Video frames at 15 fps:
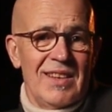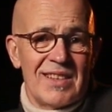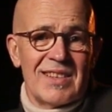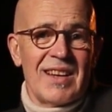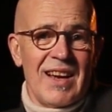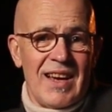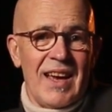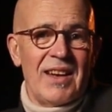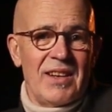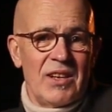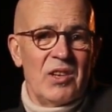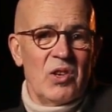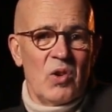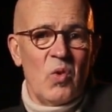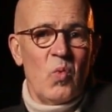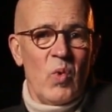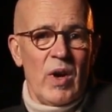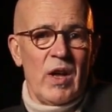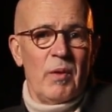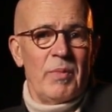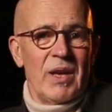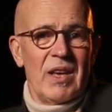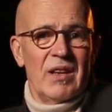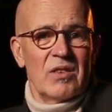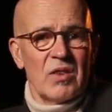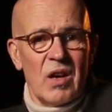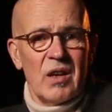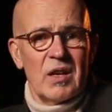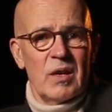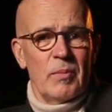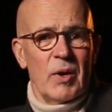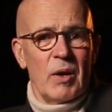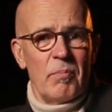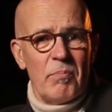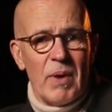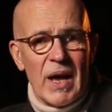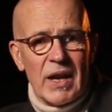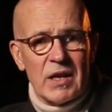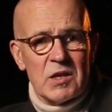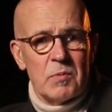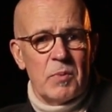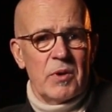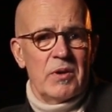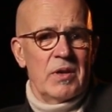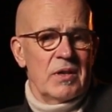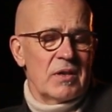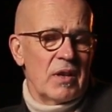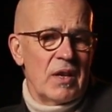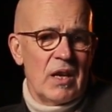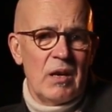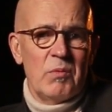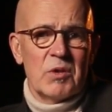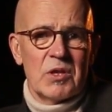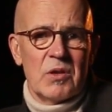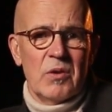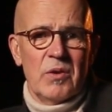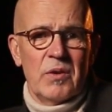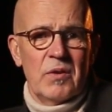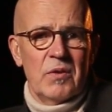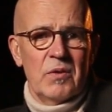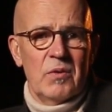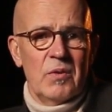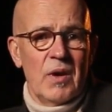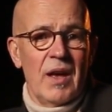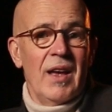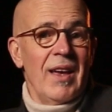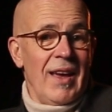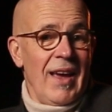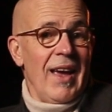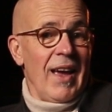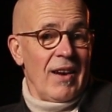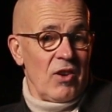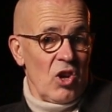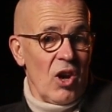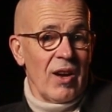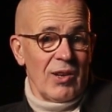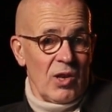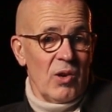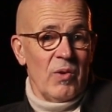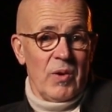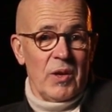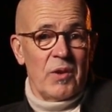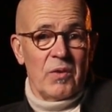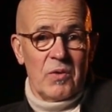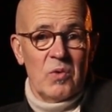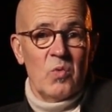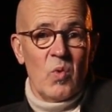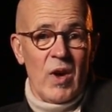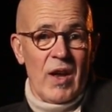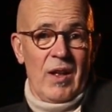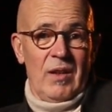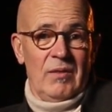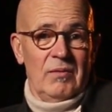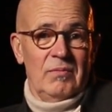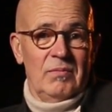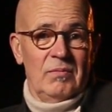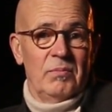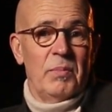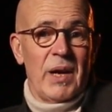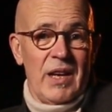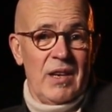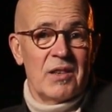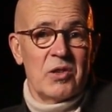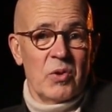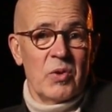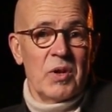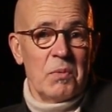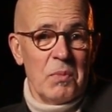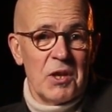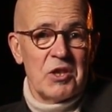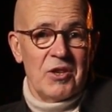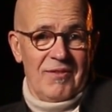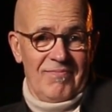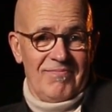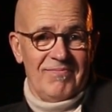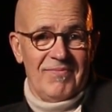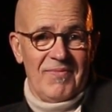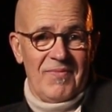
This guy I didn't know well began talking about a bad experience that he was going through and not going through well by his own admission.